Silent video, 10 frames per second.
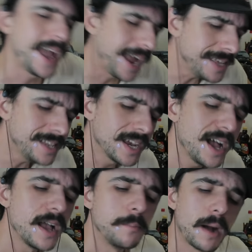
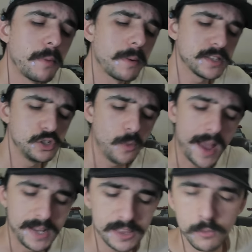Anytime I'm about to do
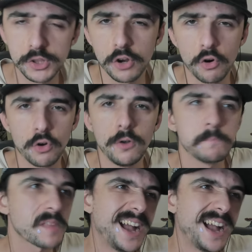anything with a girl,